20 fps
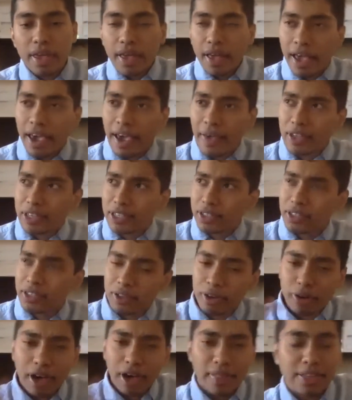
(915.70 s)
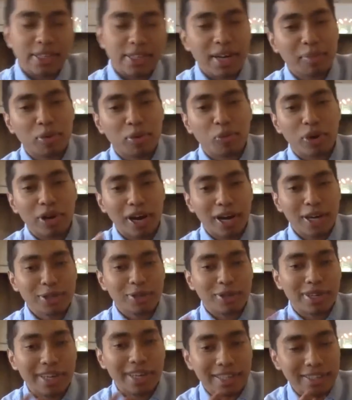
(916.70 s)
And this, kind of this number
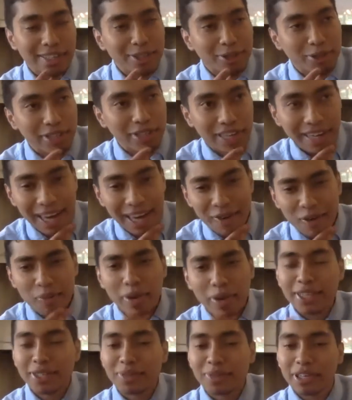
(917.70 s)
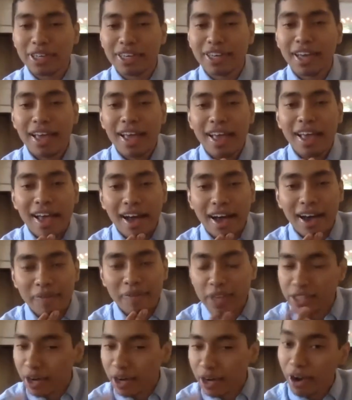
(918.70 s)
100, it's interesting. It reminds me of
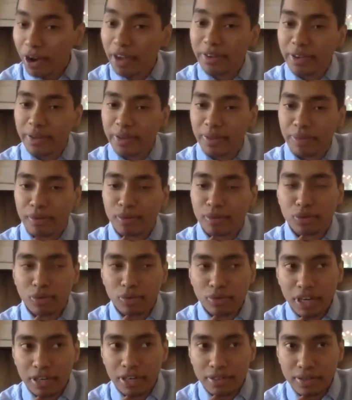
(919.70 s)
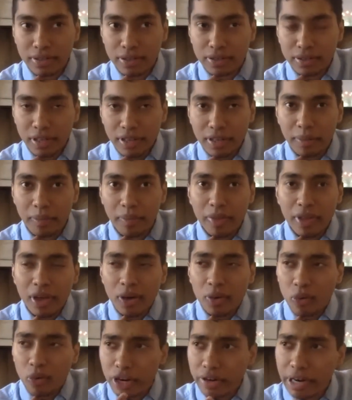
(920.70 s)
this other hadith of the Rasulullah sallallahu alaihi wasallam,
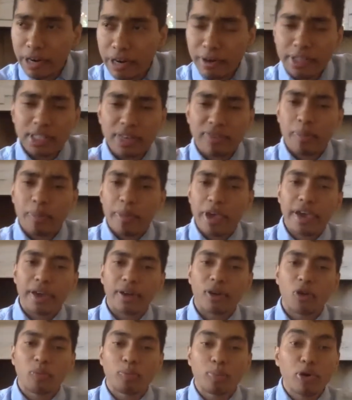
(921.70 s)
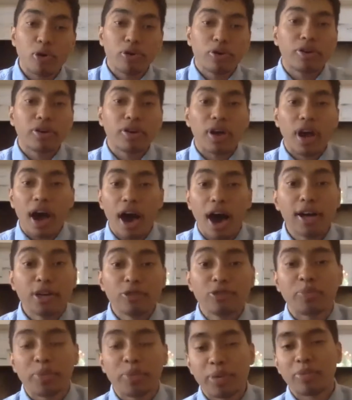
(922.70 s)
where he narrates of a man who murdered
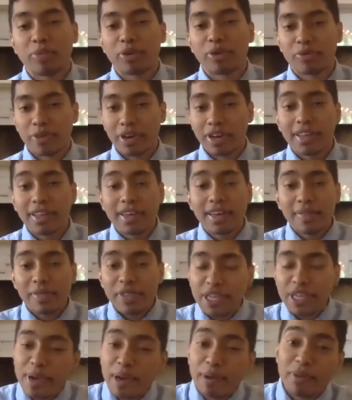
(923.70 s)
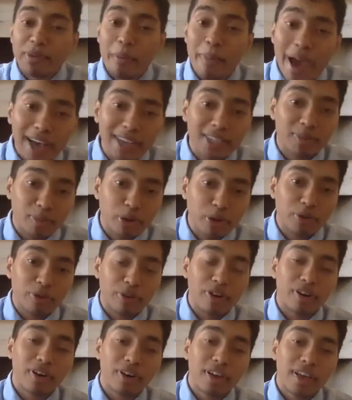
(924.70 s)
100 people, right? This man was a mass
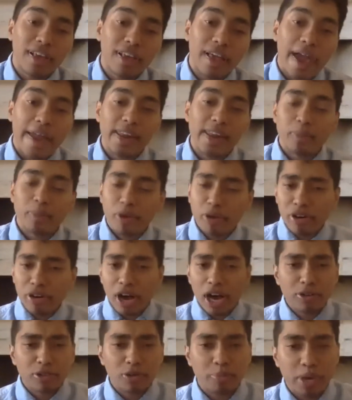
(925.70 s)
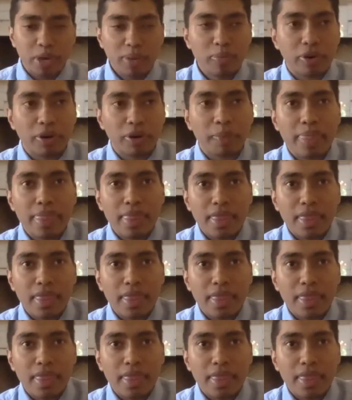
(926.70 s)
murderer, and he murdered 100 people.